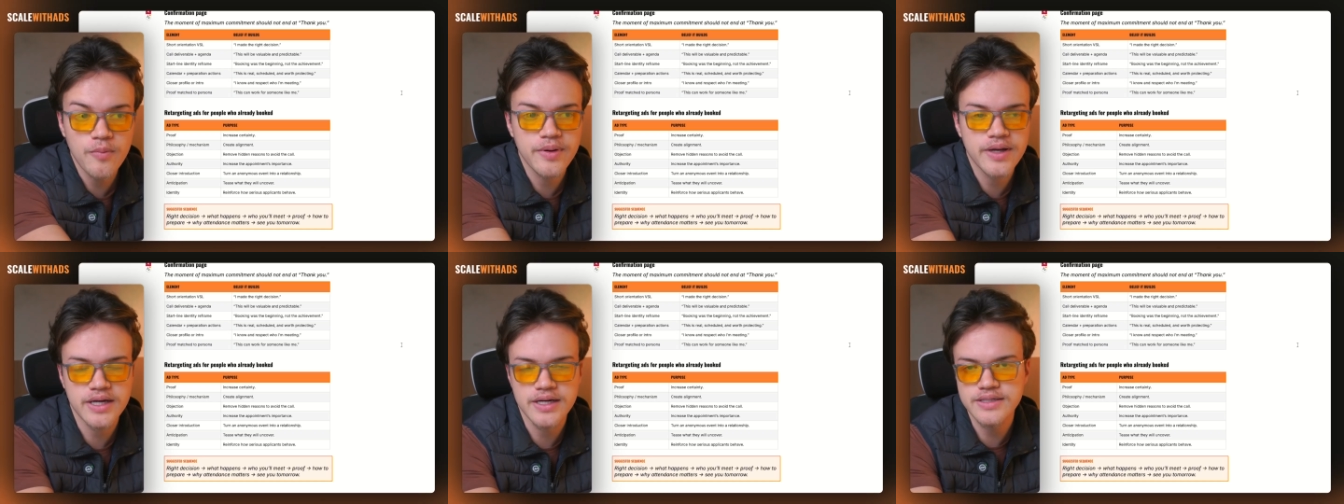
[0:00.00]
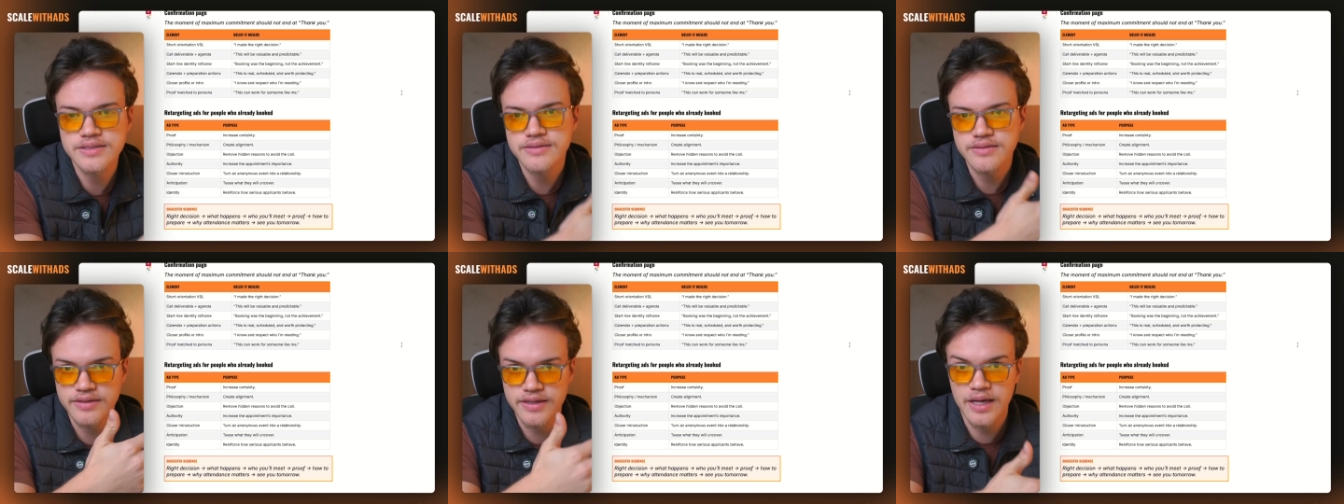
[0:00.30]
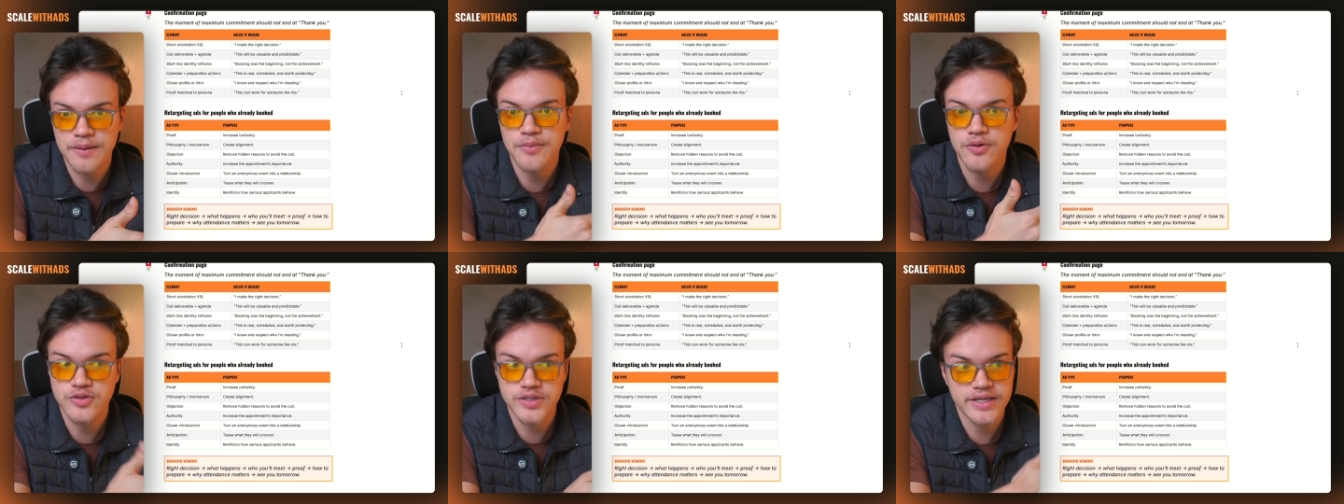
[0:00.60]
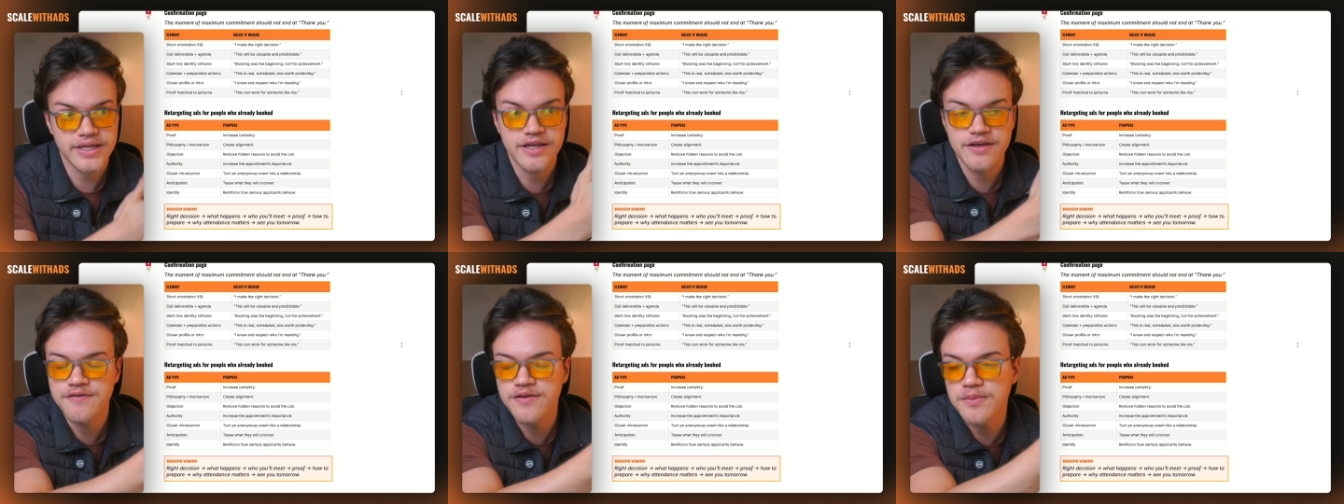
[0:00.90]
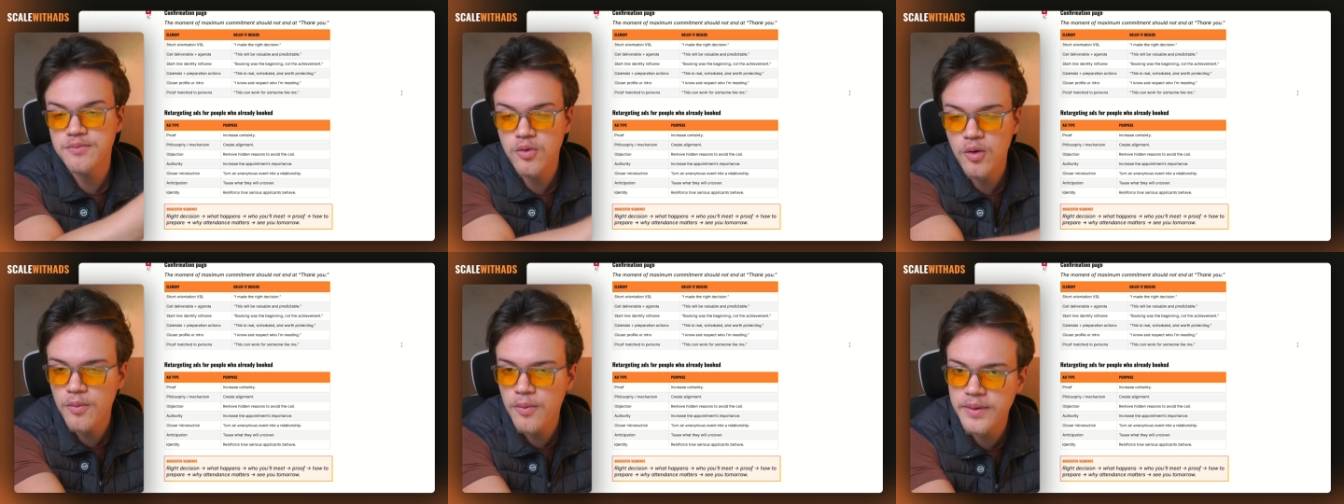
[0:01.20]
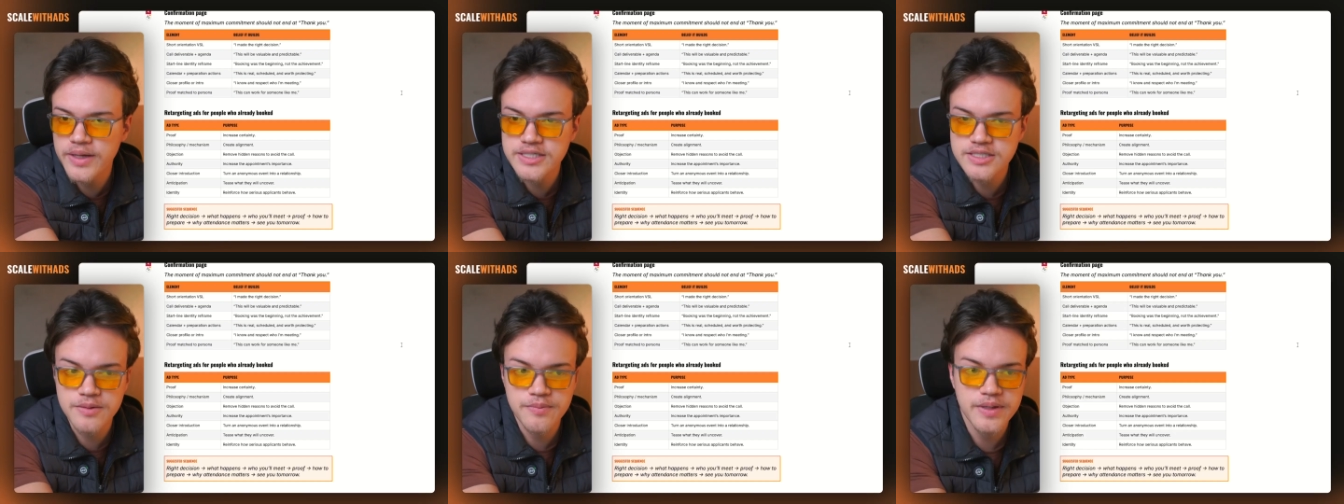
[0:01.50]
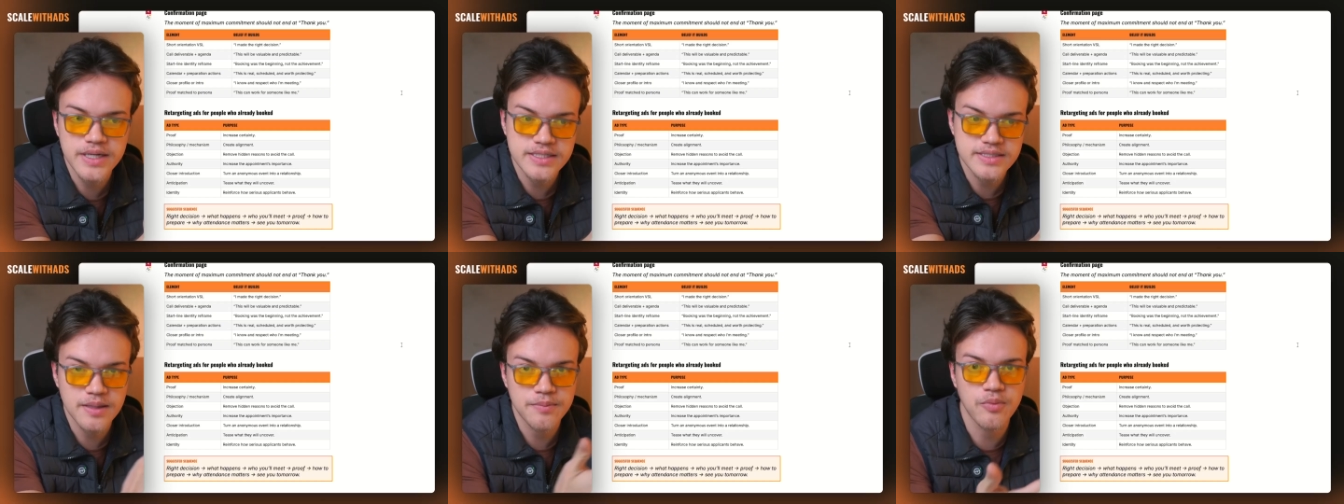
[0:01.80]
because they are building even more momentum
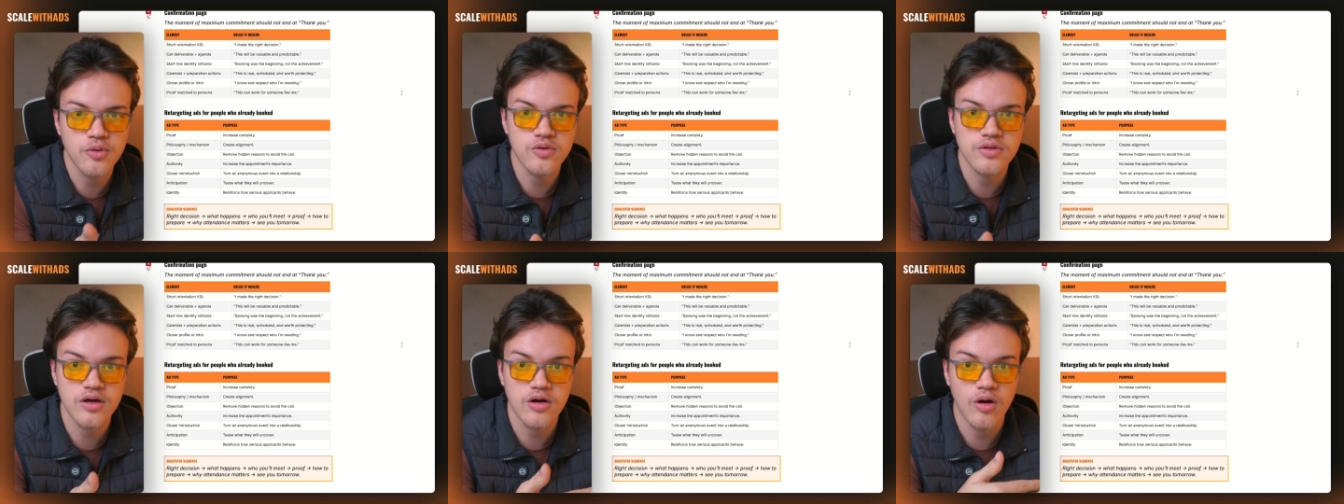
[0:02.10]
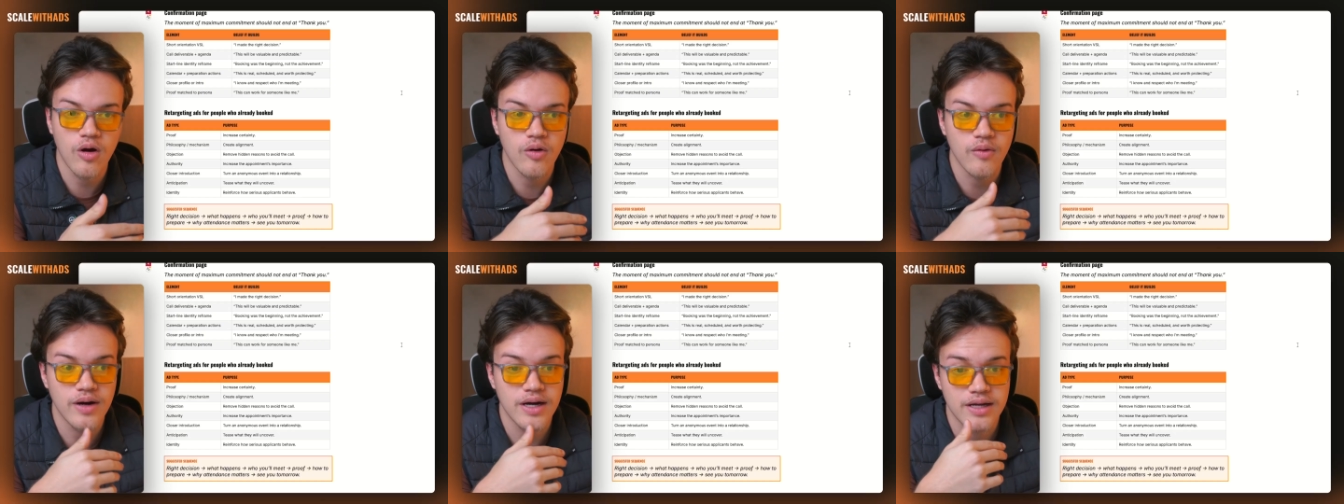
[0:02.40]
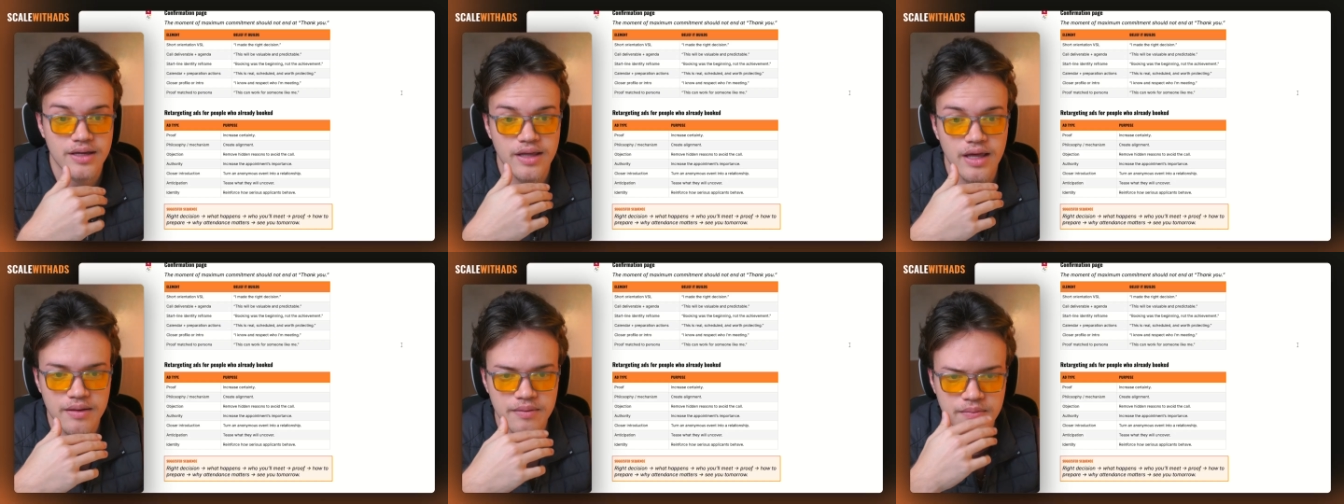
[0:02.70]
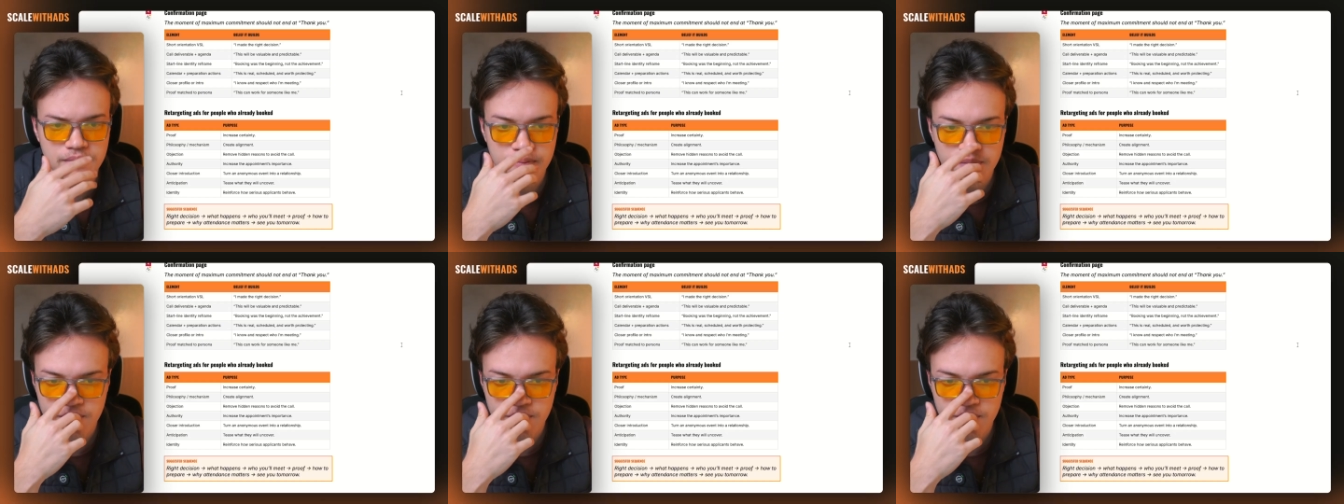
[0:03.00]
because they booked the call again.